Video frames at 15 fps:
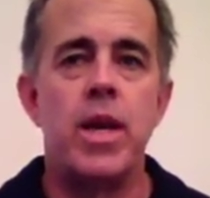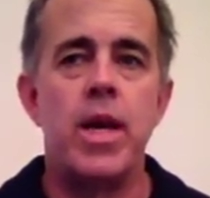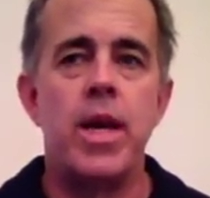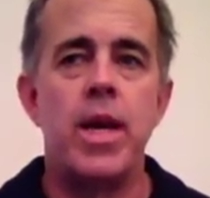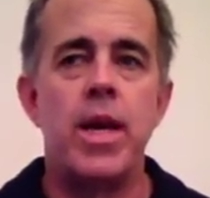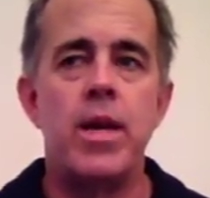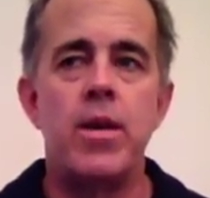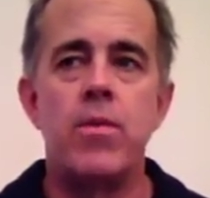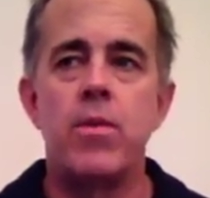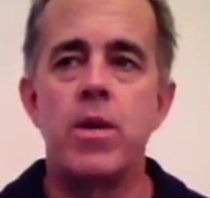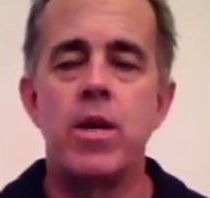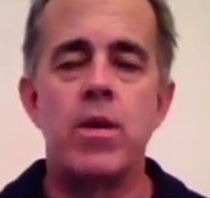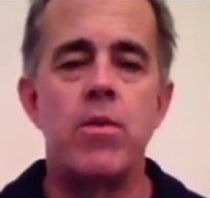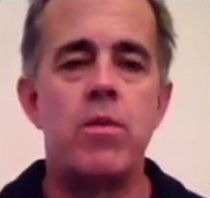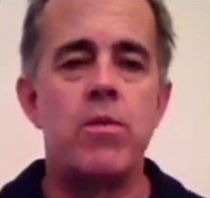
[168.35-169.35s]
and we're
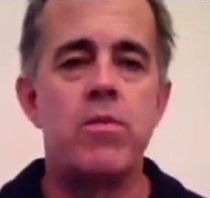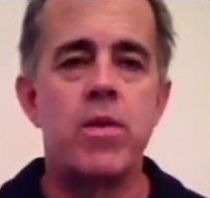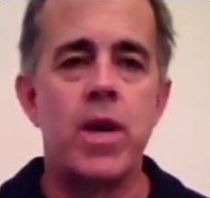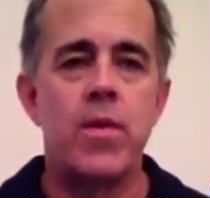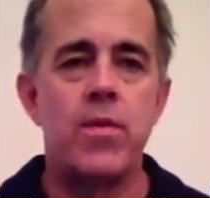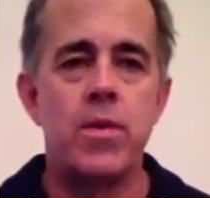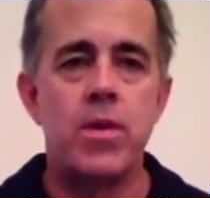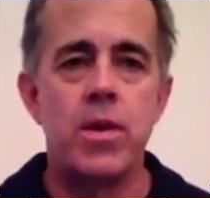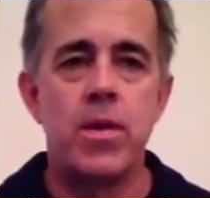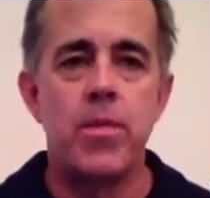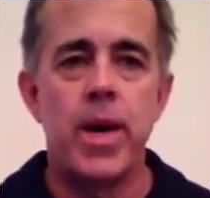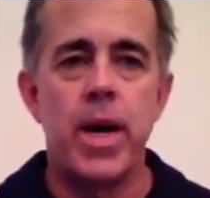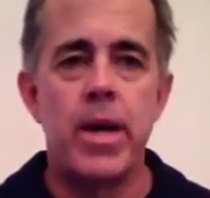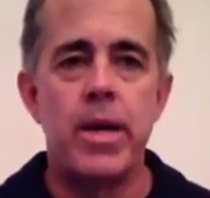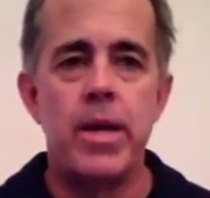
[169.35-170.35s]
going to go over everything
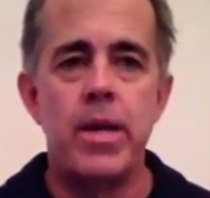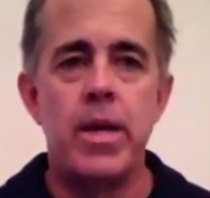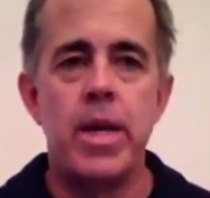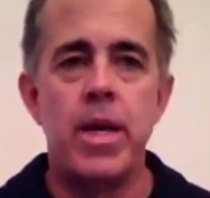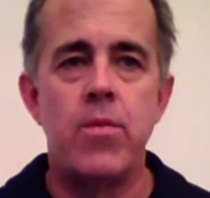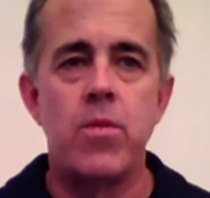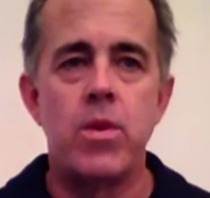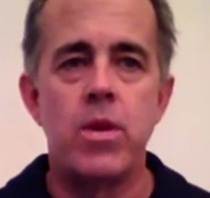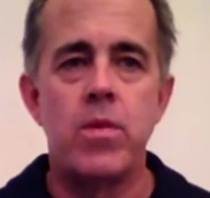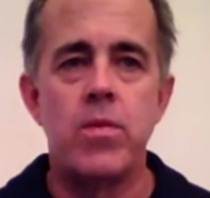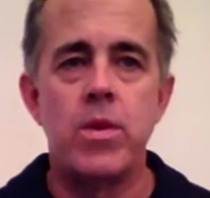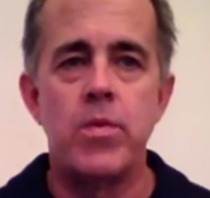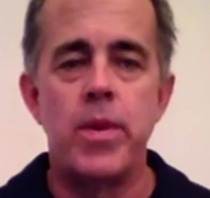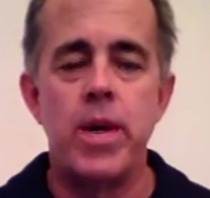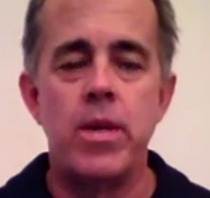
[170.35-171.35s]
about it, and we're going to
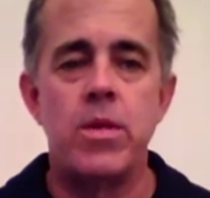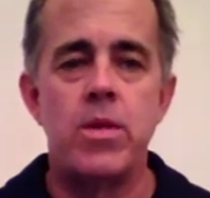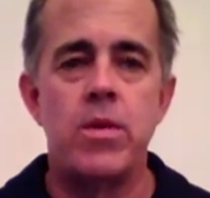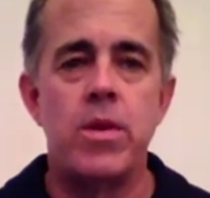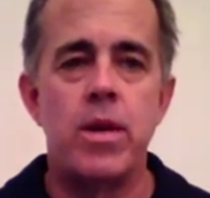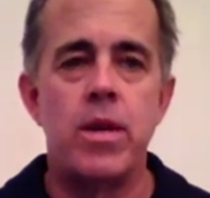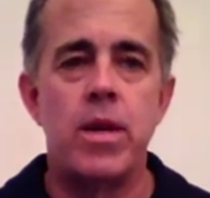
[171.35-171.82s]
respond to it.